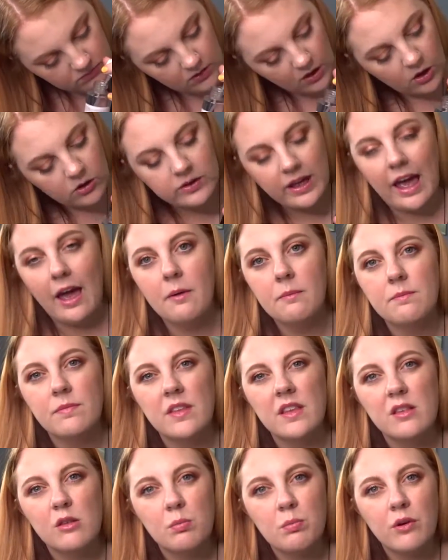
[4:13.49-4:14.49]
Okay,
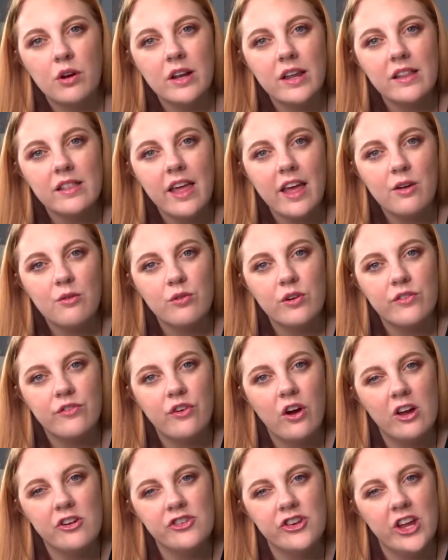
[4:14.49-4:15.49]
it's pretty like
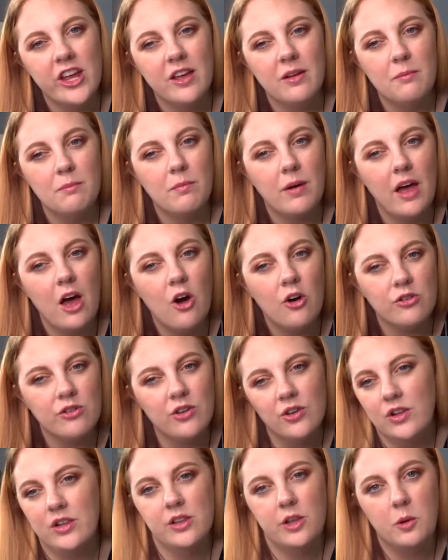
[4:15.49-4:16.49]
refreshing, but also
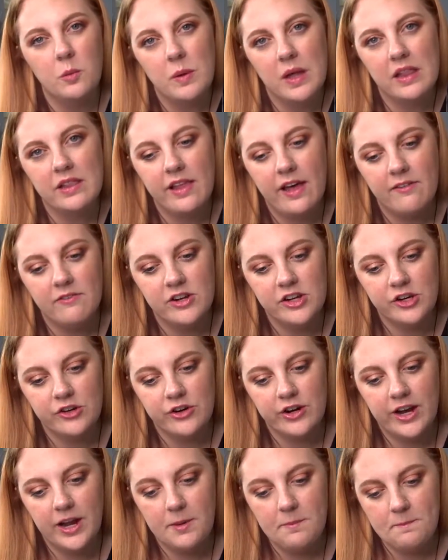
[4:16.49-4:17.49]
a little bit
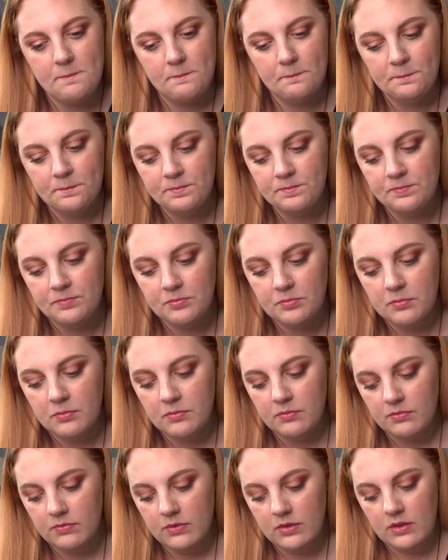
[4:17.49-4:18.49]
lavendery.
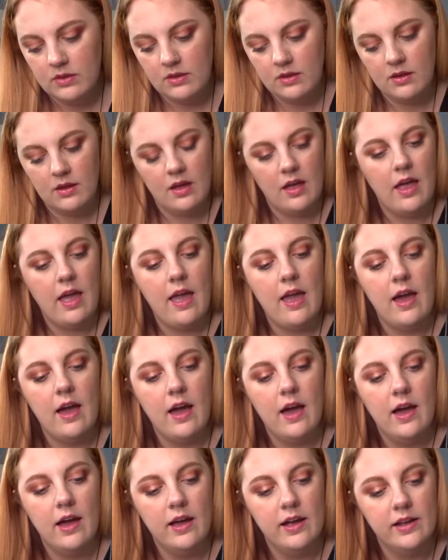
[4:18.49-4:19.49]

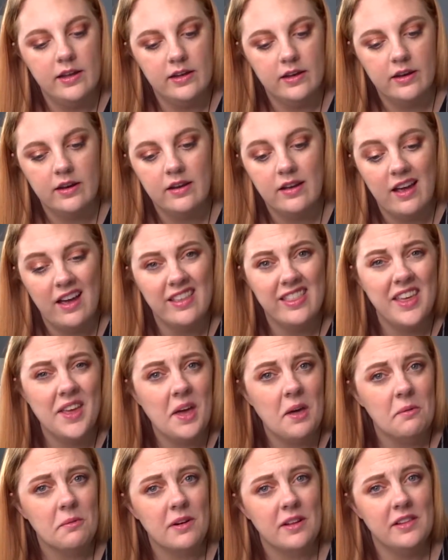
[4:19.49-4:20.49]
And I think
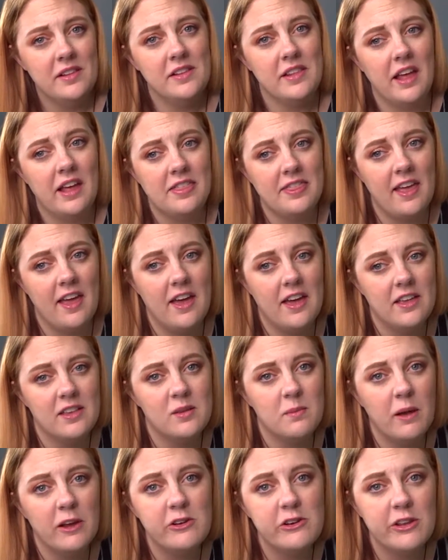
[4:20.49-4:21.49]
I'll really like that,
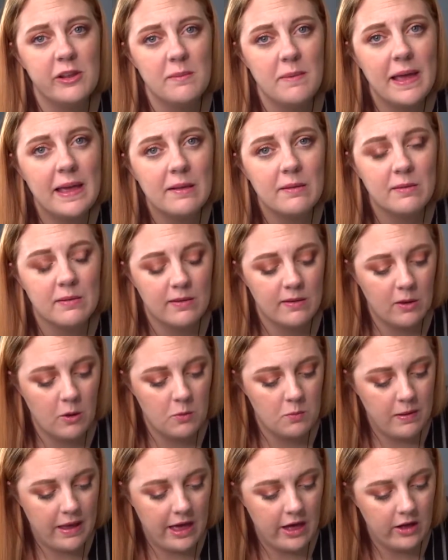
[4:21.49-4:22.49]
especially being so
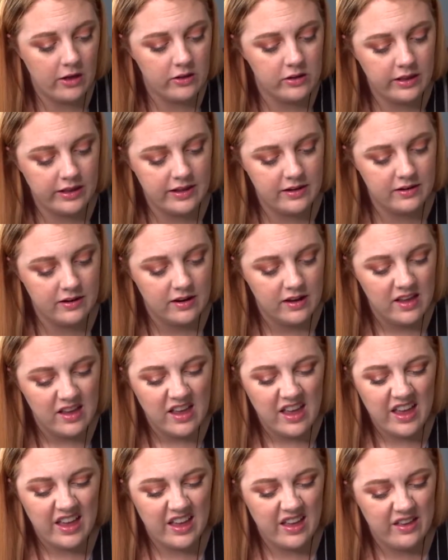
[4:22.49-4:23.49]
pale, and
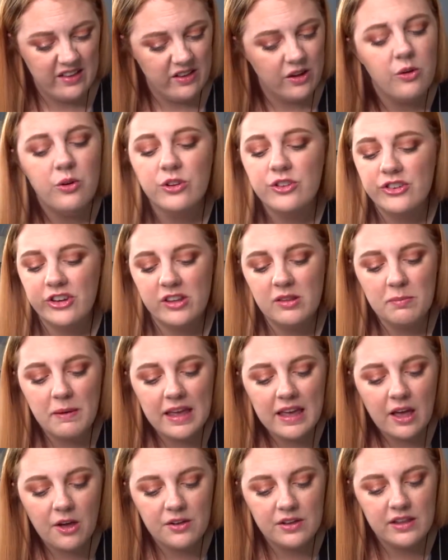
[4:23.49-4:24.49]
just
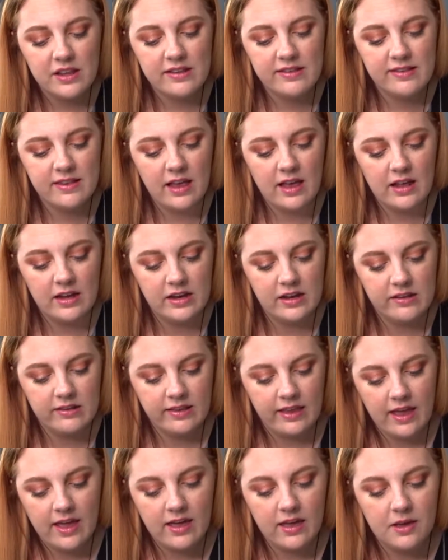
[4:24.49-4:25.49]
being out in the sun is
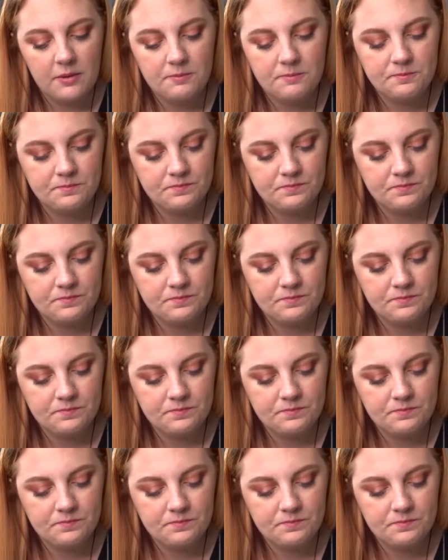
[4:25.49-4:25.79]
like,